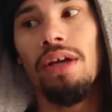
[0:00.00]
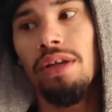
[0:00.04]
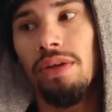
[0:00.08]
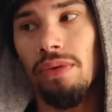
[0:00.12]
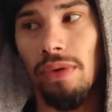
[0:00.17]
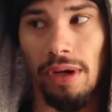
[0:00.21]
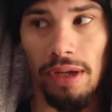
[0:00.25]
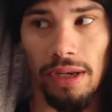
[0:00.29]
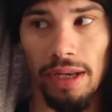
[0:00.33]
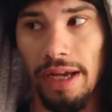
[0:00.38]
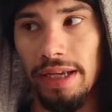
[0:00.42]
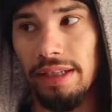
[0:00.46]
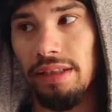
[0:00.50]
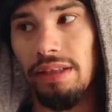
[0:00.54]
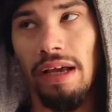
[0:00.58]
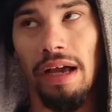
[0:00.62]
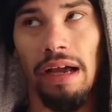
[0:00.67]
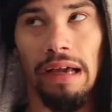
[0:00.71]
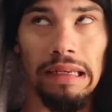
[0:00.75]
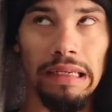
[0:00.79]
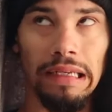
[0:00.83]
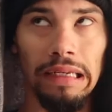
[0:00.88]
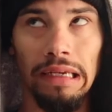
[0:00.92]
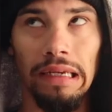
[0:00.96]
Do I like
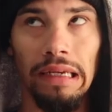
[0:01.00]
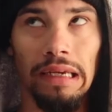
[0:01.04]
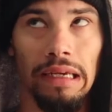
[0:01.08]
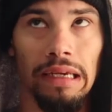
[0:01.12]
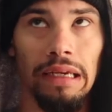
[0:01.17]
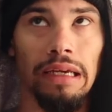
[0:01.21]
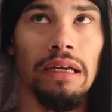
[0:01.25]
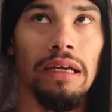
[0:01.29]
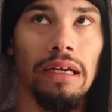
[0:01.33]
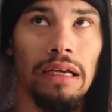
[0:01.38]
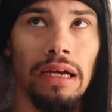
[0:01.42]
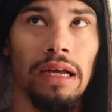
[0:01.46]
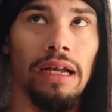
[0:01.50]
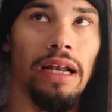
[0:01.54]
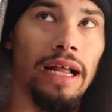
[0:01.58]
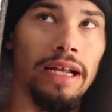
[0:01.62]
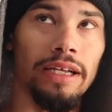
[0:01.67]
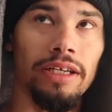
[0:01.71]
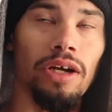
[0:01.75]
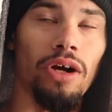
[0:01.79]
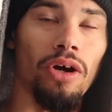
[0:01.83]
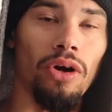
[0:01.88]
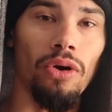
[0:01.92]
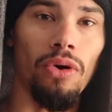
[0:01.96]
that? Eh. And
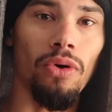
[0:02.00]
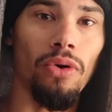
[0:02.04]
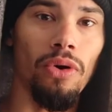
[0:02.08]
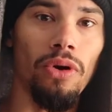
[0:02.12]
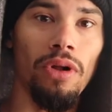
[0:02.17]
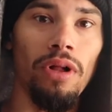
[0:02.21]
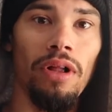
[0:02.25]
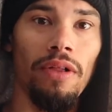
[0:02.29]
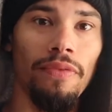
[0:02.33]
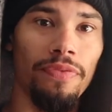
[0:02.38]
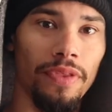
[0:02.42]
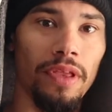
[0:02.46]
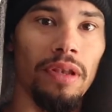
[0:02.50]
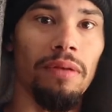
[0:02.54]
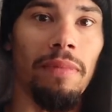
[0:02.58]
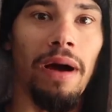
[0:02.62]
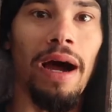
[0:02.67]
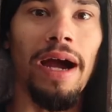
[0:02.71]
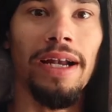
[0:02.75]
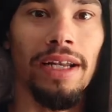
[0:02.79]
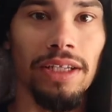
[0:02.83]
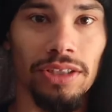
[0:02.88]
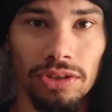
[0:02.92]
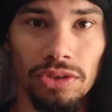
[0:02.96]
I'd go then
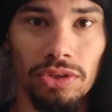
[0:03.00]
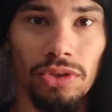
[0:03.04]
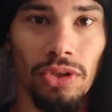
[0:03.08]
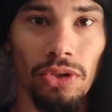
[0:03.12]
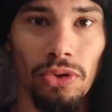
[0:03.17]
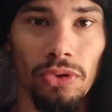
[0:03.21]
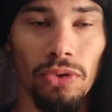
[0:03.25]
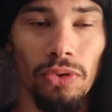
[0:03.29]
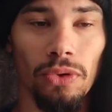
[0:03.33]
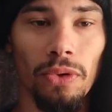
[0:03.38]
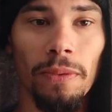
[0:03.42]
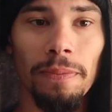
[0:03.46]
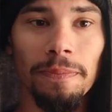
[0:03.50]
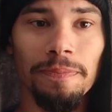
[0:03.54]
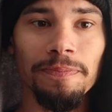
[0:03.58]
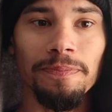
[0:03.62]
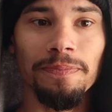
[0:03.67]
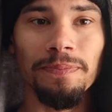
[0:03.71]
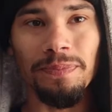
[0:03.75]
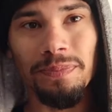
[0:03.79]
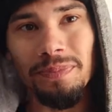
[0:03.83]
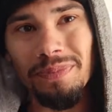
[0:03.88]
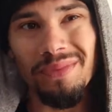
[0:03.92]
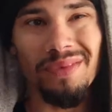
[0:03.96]
-2,
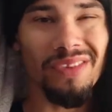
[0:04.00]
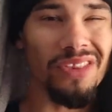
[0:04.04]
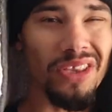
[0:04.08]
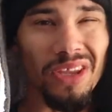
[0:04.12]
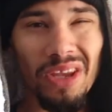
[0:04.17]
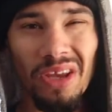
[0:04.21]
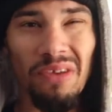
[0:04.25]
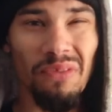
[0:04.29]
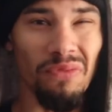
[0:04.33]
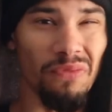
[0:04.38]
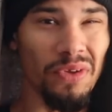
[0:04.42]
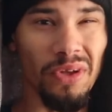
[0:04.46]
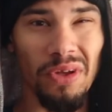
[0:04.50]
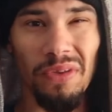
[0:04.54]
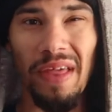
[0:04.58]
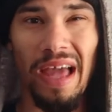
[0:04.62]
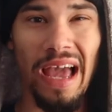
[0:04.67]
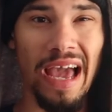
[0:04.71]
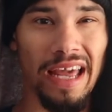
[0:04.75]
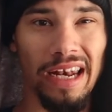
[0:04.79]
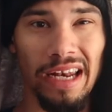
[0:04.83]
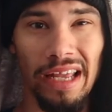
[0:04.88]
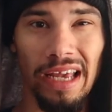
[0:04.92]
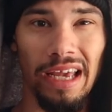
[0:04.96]
I feel
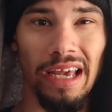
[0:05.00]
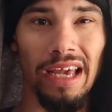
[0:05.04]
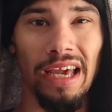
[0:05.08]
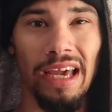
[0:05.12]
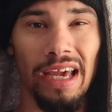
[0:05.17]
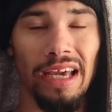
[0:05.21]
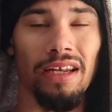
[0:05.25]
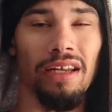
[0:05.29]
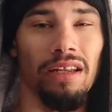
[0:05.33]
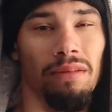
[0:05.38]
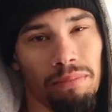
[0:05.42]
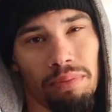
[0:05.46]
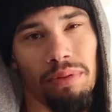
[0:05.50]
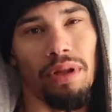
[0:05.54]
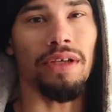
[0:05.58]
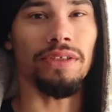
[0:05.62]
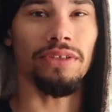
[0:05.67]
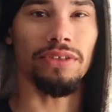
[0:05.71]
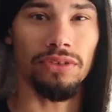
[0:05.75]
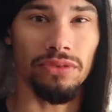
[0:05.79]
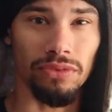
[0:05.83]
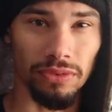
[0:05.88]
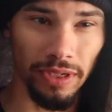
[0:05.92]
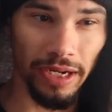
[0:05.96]
that, and
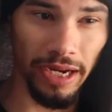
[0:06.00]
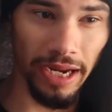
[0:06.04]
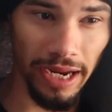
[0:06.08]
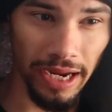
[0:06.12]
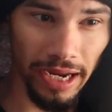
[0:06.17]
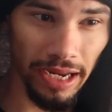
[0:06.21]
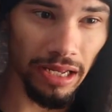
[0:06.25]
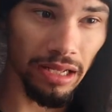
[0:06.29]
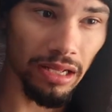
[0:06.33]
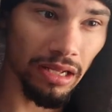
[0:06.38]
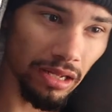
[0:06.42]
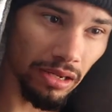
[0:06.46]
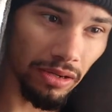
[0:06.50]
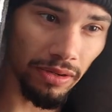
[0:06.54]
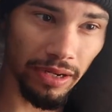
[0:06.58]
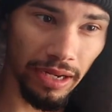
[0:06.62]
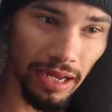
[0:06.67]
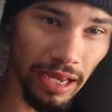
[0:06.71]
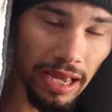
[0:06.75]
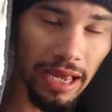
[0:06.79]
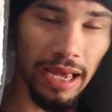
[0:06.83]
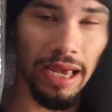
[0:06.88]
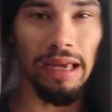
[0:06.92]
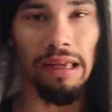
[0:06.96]
+3,
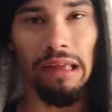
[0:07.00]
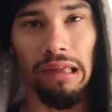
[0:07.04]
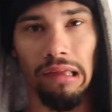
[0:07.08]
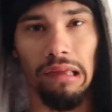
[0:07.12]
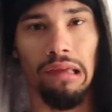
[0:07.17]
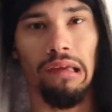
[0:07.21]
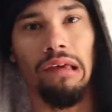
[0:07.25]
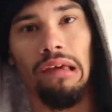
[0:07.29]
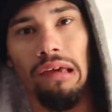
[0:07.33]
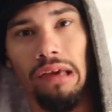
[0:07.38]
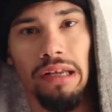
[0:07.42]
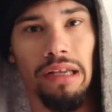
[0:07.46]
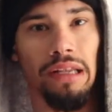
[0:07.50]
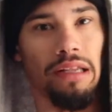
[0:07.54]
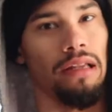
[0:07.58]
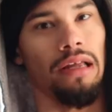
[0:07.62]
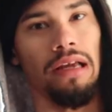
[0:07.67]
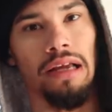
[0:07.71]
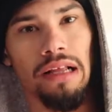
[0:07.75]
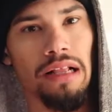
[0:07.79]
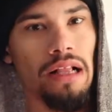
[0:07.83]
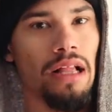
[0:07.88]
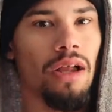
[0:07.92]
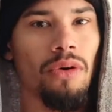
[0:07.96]
okay, and
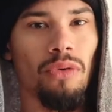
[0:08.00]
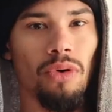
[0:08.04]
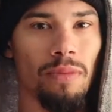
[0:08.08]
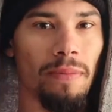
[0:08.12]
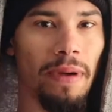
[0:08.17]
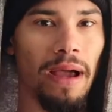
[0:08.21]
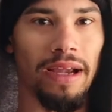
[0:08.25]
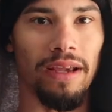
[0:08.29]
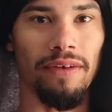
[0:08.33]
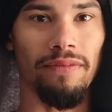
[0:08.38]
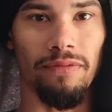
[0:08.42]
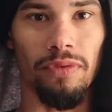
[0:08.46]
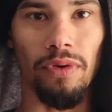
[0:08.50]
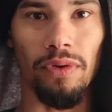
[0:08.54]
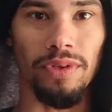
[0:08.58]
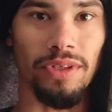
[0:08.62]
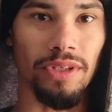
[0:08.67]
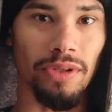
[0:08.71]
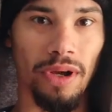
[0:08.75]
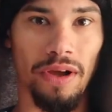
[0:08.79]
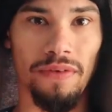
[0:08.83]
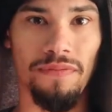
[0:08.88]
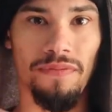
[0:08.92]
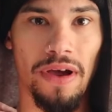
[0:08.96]
I went back and forth
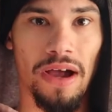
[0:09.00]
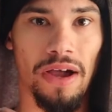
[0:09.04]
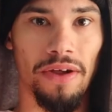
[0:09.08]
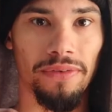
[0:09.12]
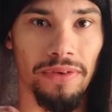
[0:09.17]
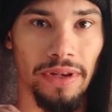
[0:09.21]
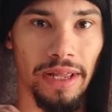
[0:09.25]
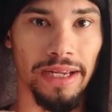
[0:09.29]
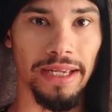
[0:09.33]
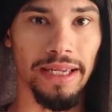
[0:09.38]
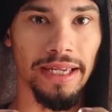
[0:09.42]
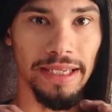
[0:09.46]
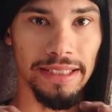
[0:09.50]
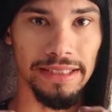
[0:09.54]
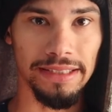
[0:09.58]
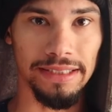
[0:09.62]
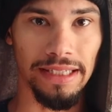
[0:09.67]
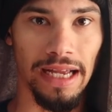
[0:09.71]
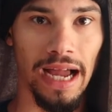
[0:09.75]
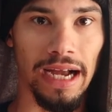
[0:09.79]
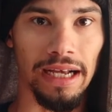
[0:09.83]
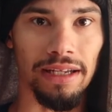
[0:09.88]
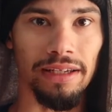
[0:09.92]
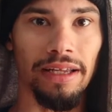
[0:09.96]
until I found like
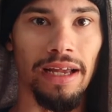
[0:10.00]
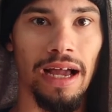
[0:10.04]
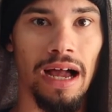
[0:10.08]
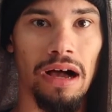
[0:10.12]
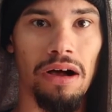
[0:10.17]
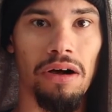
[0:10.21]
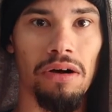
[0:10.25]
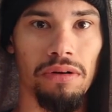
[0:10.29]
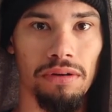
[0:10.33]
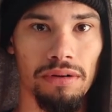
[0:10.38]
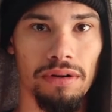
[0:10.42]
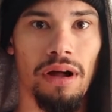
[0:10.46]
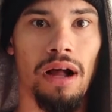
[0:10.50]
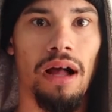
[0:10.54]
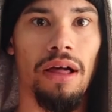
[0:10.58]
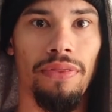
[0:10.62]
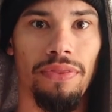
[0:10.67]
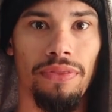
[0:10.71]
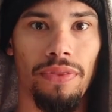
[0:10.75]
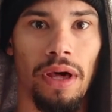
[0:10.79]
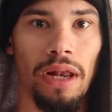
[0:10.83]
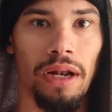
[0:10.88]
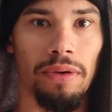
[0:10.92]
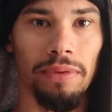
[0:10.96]
exactly how I
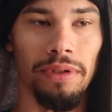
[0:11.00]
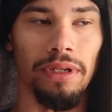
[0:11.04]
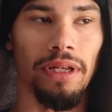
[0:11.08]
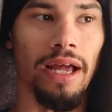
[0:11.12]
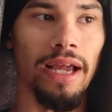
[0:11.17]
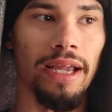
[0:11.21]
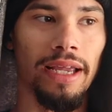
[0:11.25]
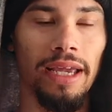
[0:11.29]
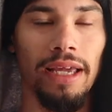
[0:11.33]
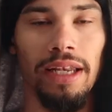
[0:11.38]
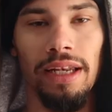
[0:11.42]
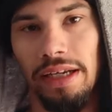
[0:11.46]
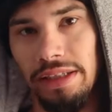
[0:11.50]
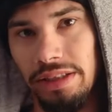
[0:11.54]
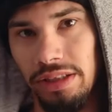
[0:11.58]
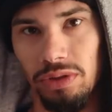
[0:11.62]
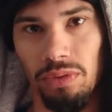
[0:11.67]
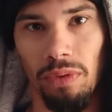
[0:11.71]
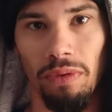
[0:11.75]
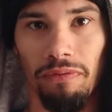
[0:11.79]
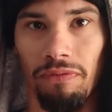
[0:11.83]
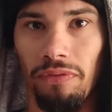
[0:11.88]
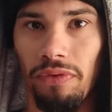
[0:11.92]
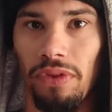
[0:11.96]
thought I would like it, and I
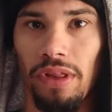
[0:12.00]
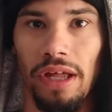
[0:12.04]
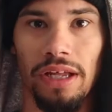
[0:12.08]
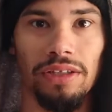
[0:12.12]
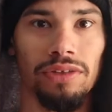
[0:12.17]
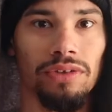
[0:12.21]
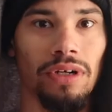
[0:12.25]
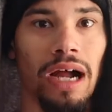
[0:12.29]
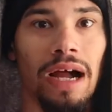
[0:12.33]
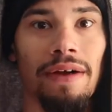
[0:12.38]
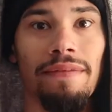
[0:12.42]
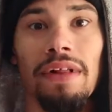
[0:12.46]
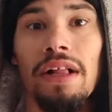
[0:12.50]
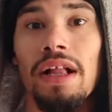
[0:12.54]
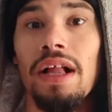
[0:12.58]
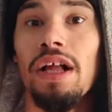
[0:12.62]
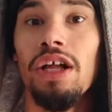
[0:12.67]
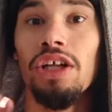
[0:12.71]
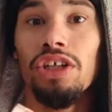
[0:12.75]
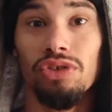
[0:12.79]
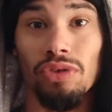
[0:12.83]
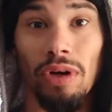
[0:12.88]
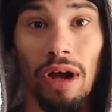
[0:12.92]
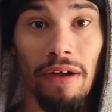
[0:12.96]
just went for that drive.
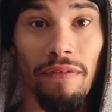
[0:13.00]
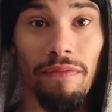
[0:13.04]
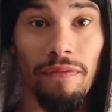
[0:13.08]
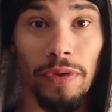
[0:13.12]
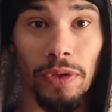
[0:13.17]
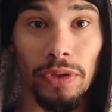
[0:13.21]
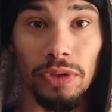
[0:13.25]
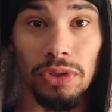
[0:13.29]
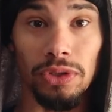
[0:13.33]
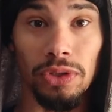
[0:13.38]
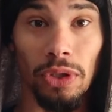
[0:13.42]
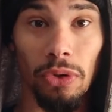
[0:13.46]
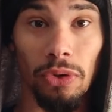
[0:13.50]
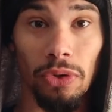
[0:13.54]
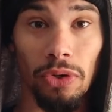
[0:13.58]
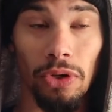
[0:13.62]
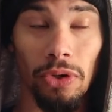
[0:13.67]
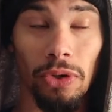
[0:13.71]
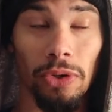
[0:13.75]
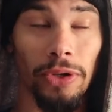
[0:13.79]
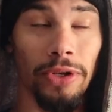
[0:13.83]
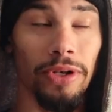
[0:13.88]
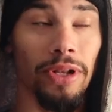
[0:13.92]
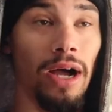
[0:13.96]
Drive feels so
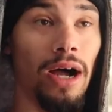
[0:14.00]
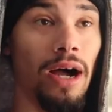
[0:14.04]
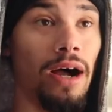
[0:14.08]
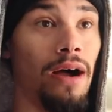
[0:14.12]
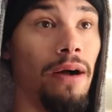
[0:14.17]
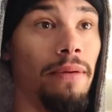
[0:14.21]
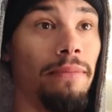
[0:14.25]
good.